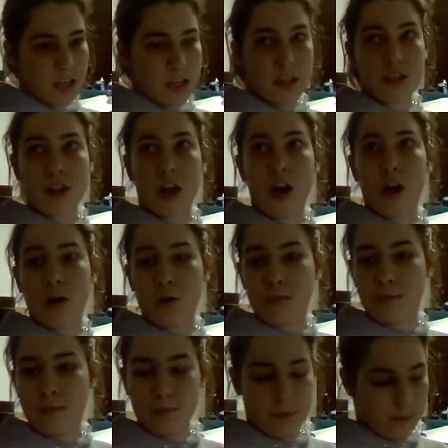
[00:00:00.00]
So,
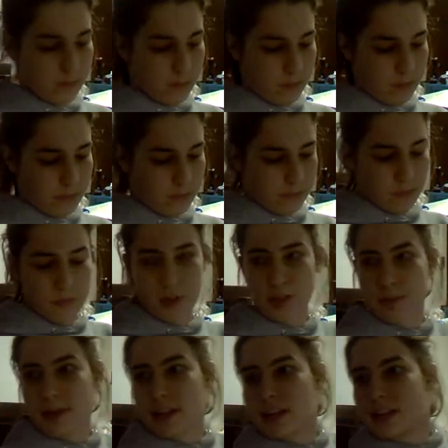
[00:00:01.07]

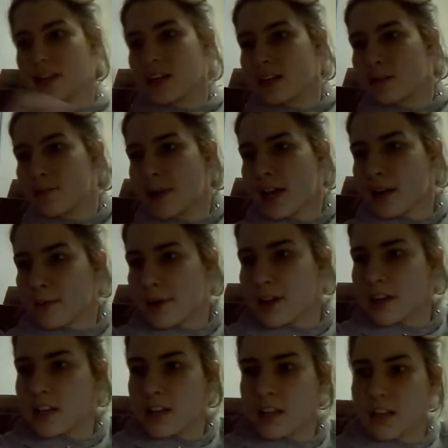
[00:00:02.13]
where's my handy dandy black pen?